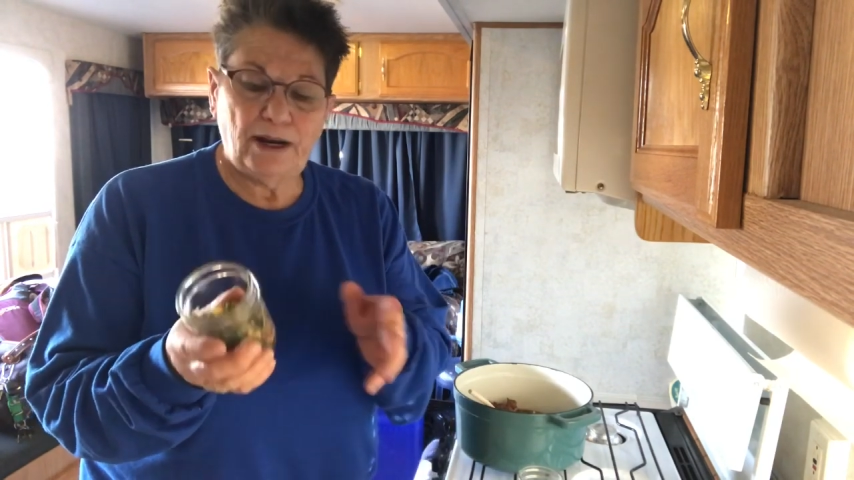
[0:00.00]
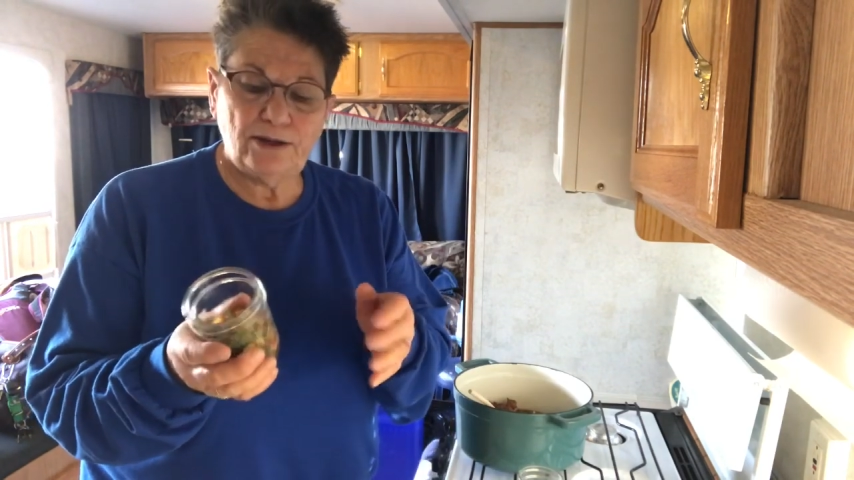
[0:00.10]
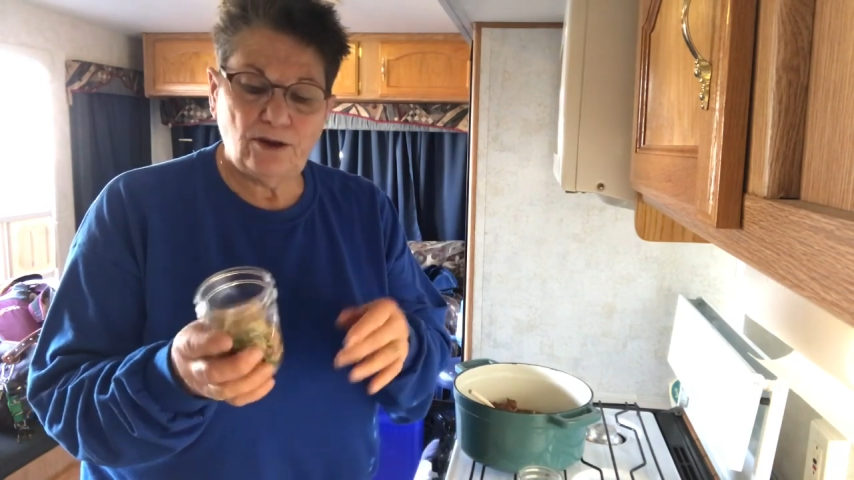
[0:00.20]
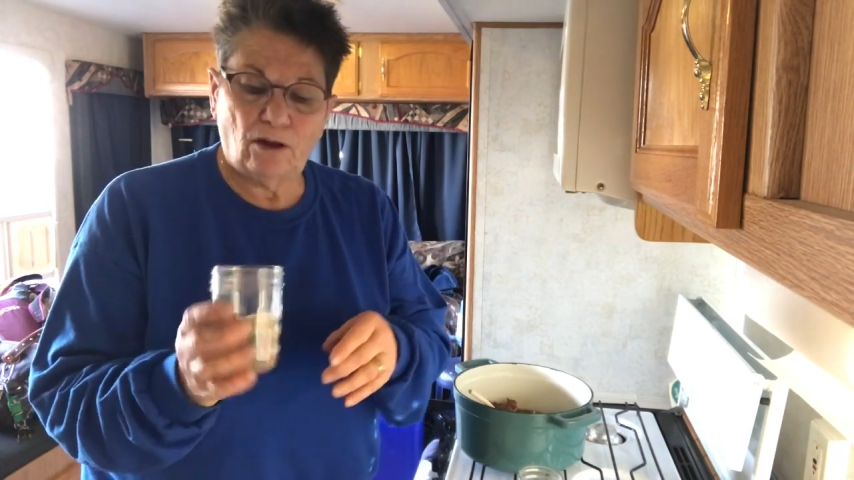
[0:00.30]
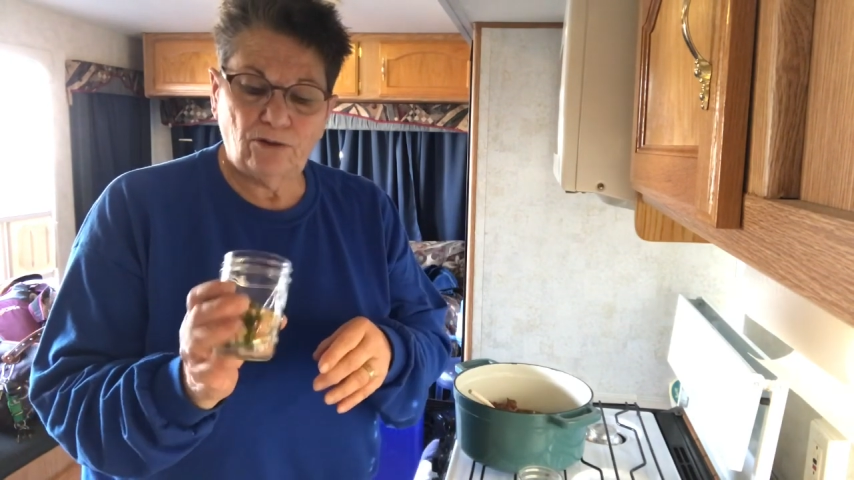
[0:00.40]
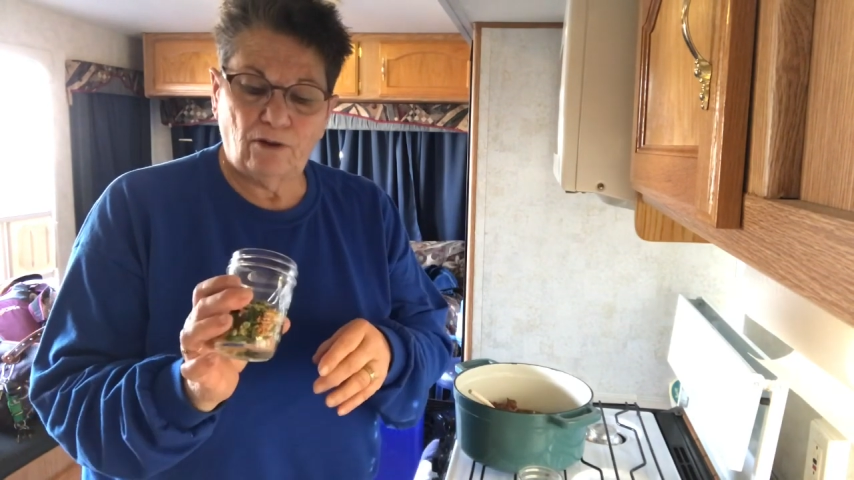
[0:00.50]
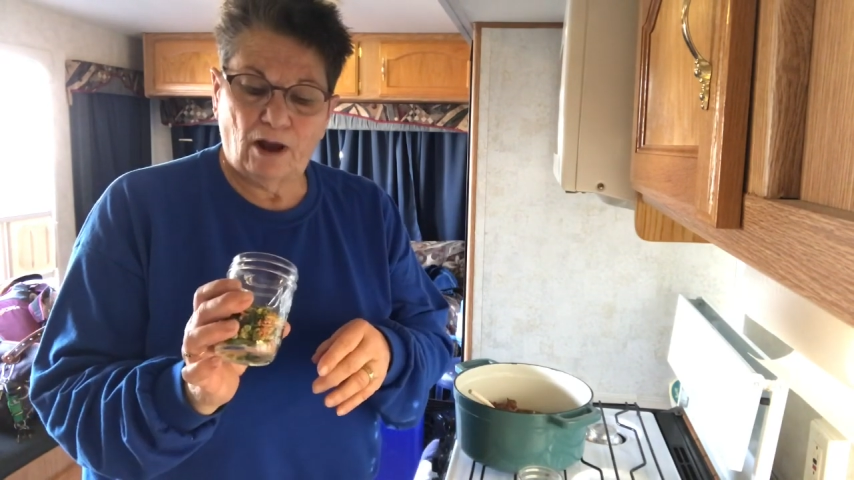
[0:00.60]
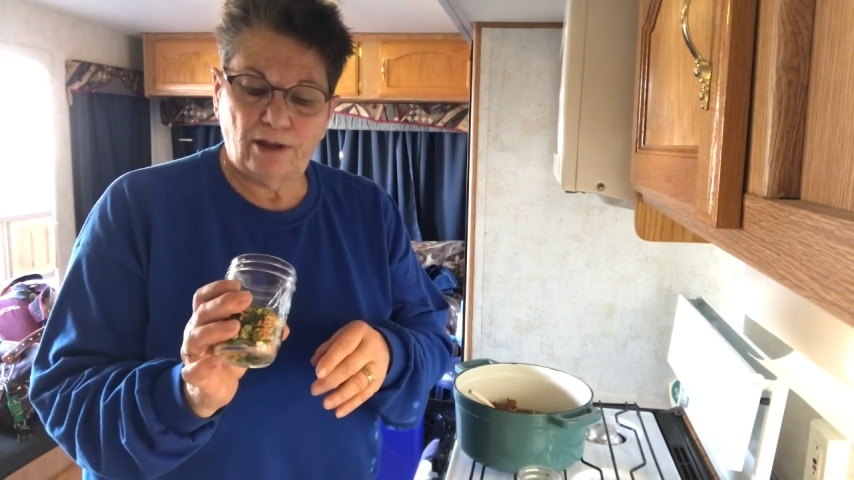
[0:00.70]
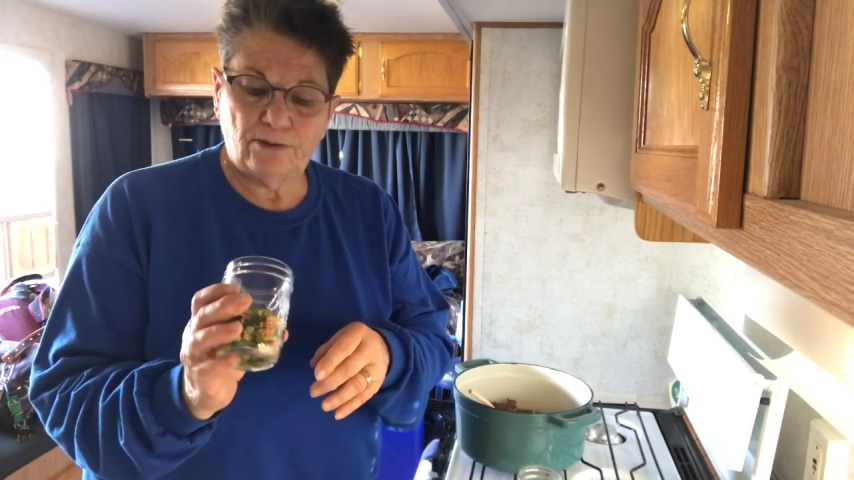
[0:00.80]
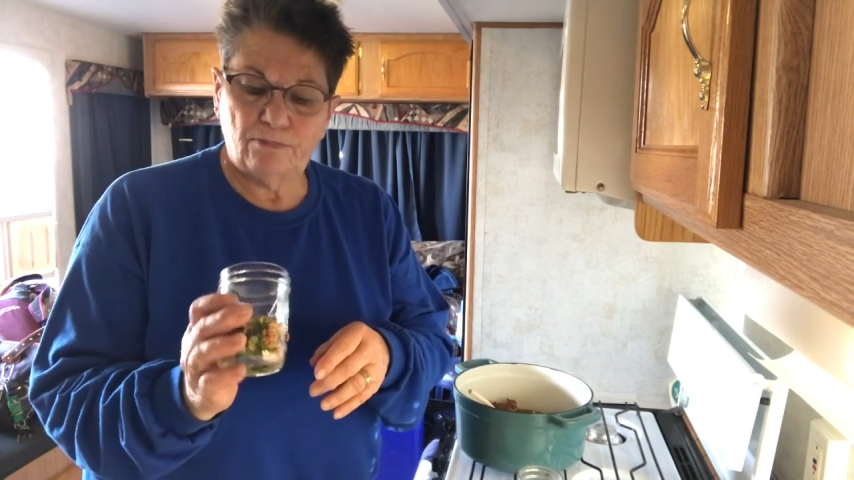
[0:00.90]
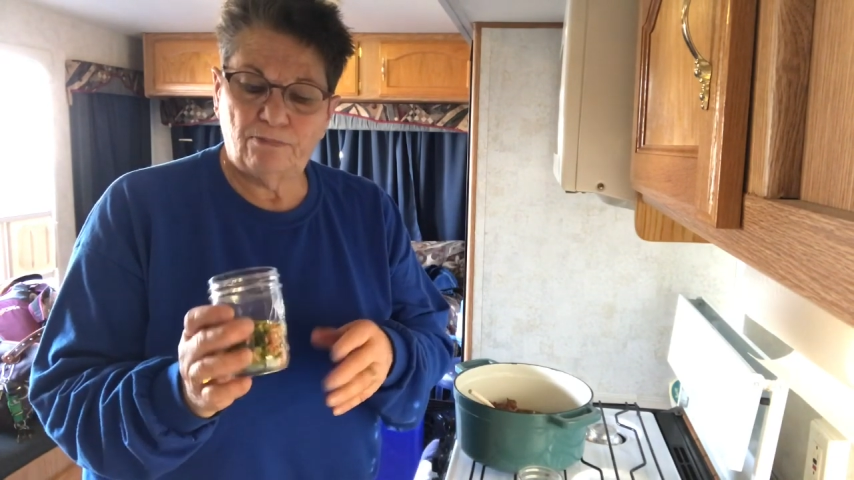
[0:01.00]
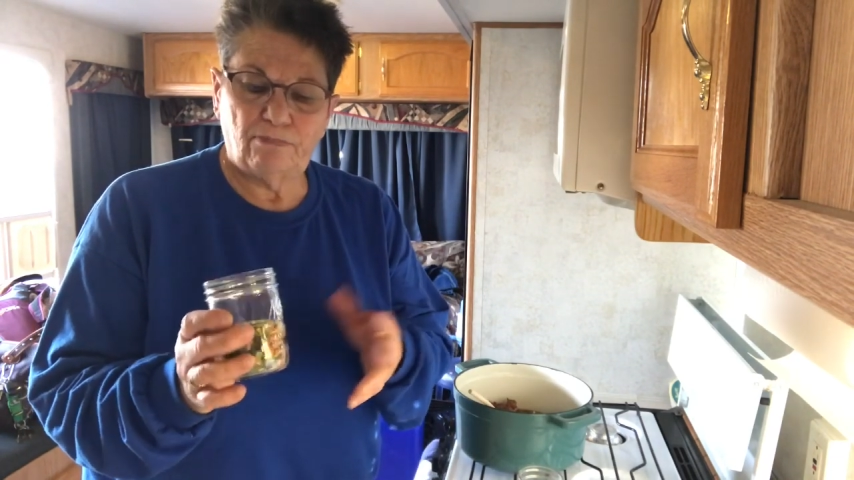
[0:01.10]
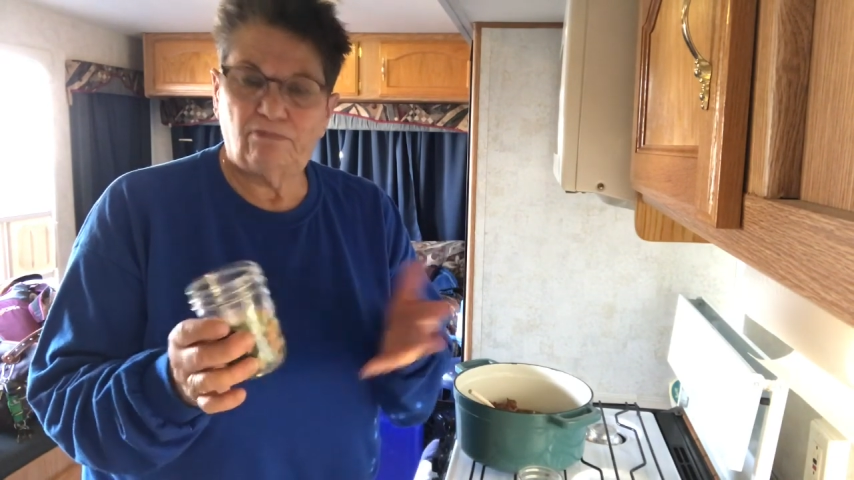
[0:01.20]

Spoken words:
but it's also got some